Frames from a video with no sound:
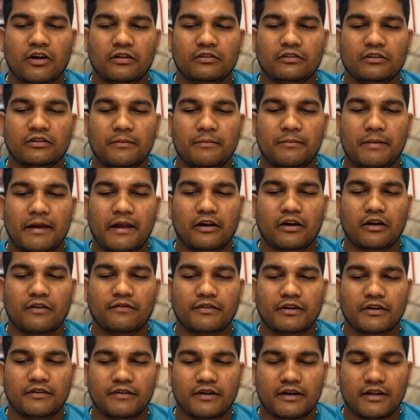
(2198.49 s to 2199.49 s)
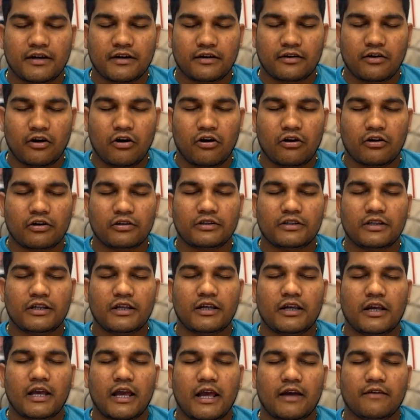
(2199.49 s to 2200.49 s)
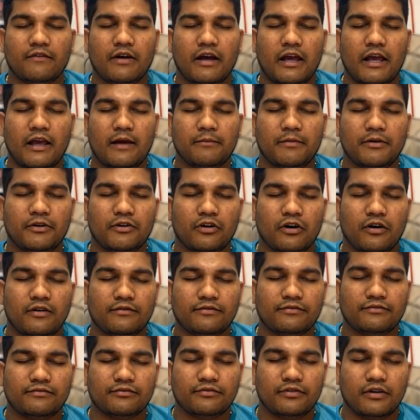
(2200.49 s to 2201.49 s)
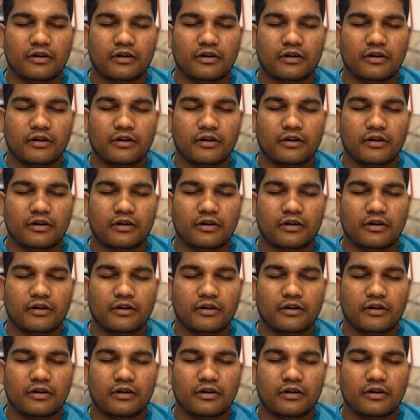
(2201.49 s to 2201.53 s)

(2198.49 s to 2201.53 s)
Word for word: on the bank of river, or they have a habit of